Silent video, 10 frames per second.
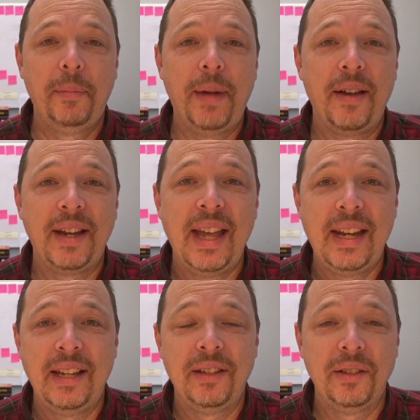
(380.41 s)
about
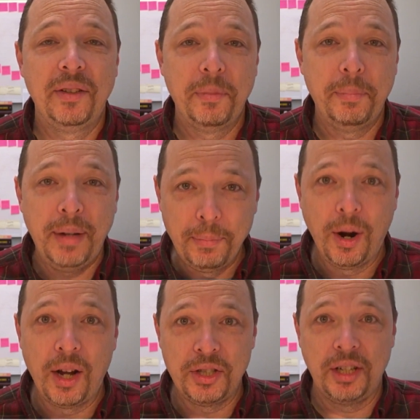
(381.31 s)
getting the big
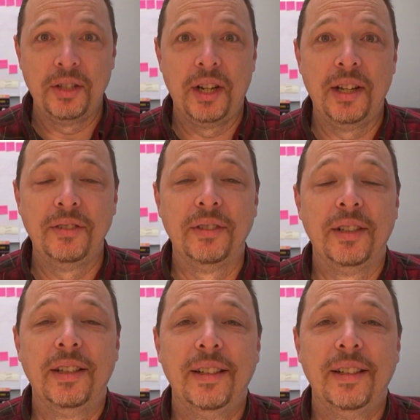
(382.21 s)
project done